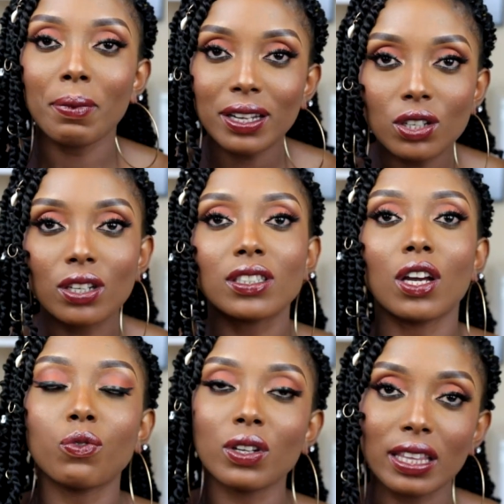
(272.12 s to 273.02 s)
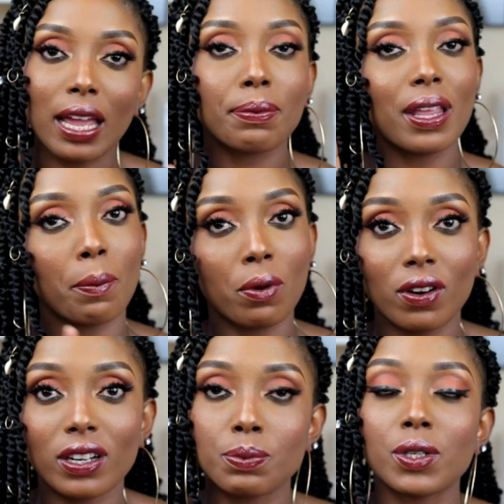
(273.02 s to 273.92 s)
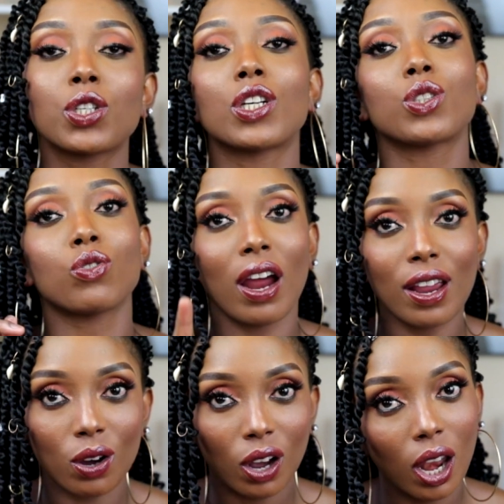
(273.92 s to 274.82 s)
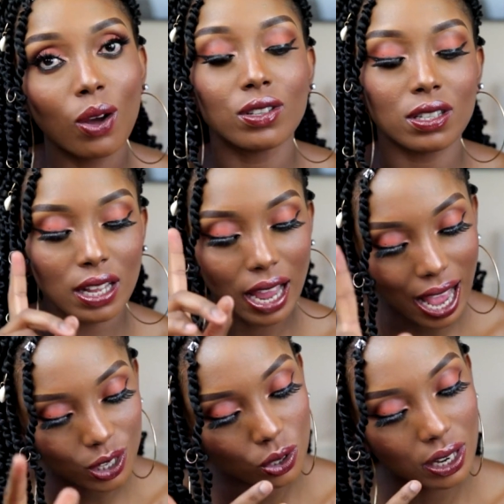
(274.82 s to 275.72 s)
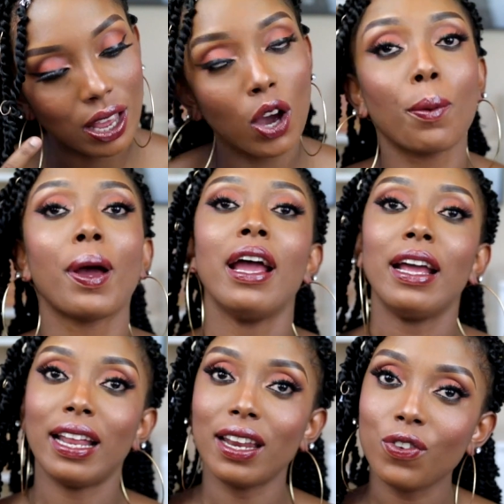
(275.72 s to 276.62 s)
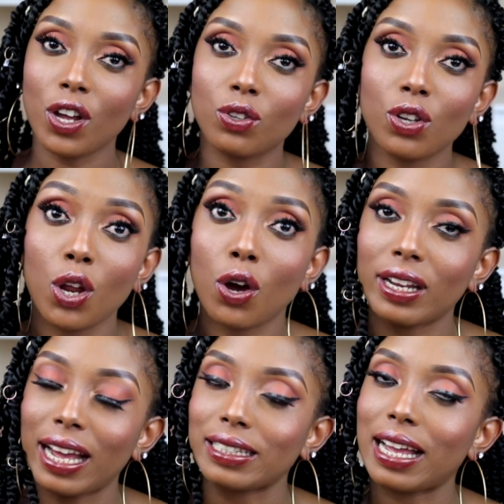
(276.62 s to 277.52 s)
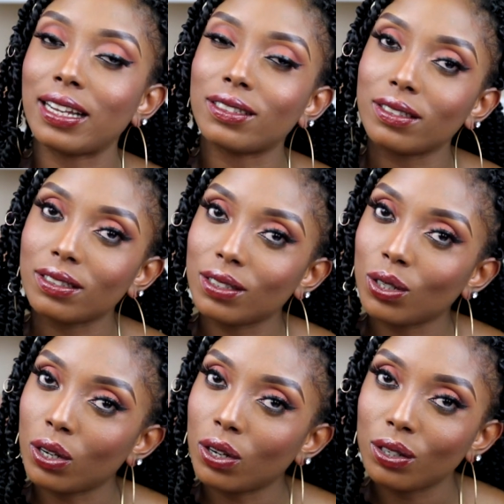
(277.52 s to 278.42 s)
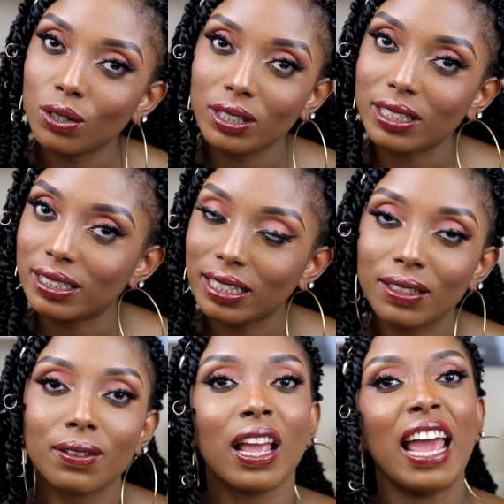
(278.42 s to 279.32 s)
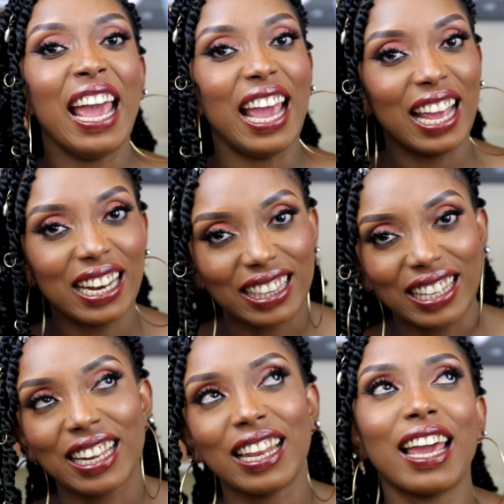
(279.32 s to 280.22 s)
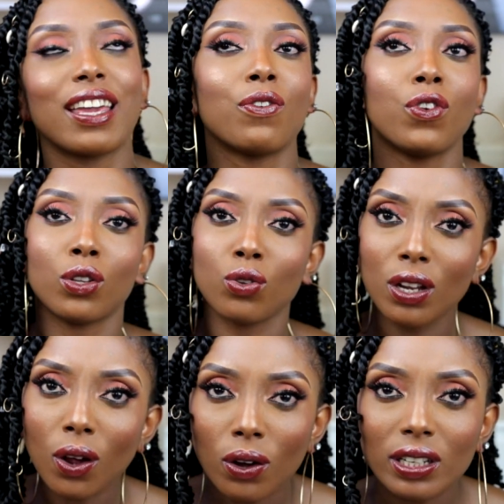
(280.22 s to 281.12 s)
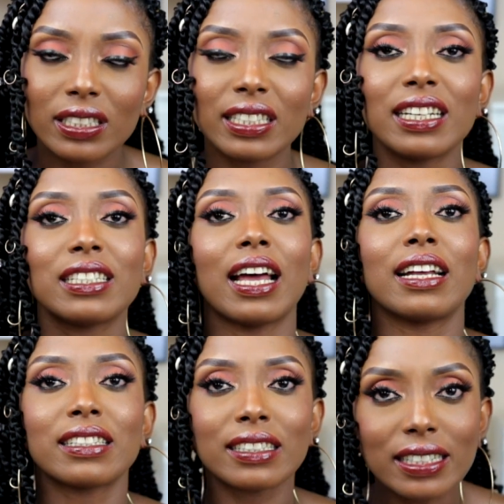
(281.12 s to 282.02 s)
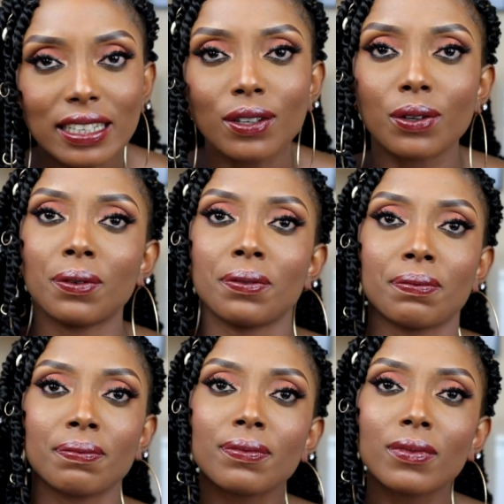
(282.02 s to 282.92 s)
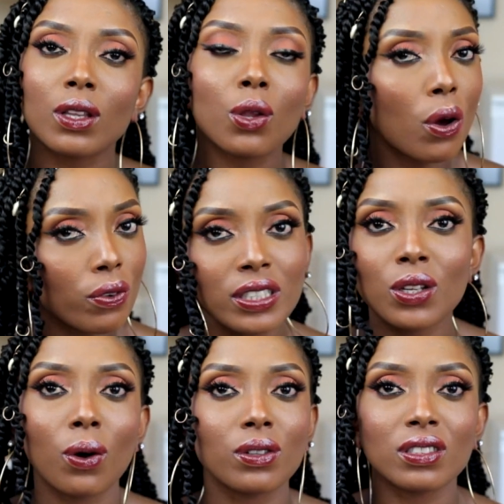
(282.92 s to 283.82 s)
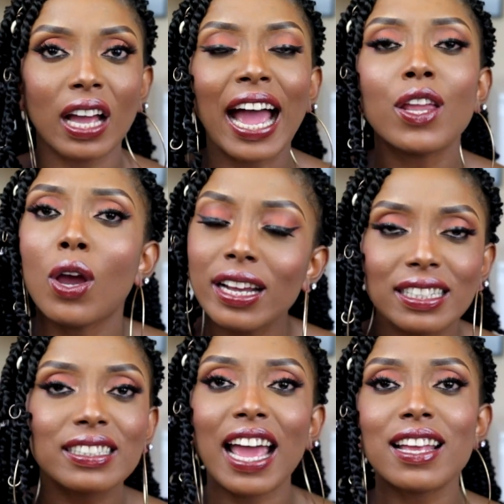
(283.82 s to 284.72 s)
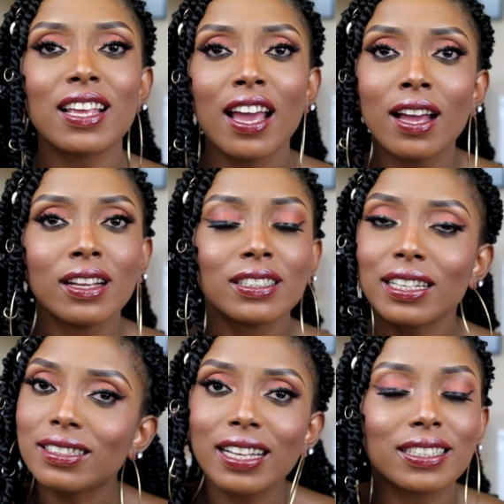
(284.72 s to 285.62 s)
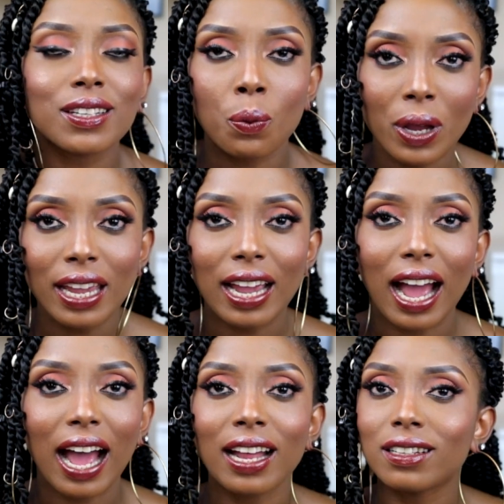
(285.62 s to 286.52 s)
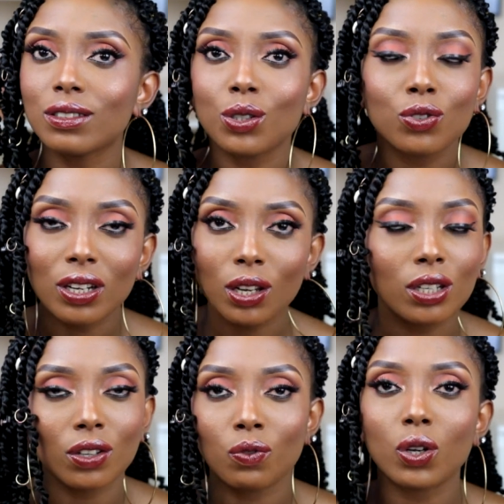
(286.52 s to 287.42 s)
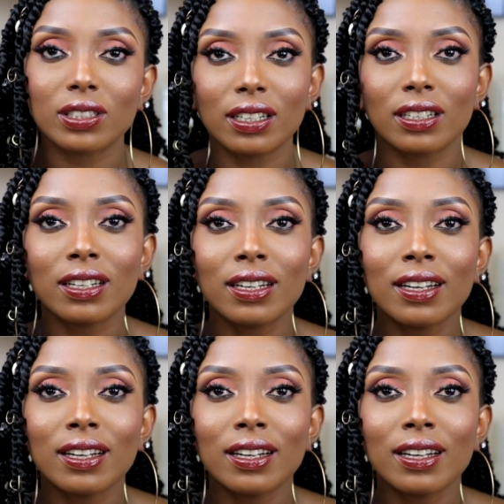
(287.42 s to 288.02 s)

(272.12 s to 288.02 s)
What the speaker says: measure yourself with tape, take progress pictures, try your clothes. They actually help. Then if you're doing all that and you're not noticing anything, like if you're doing all these things and still no results, and you exercise 6 days a week and you drink lots of water,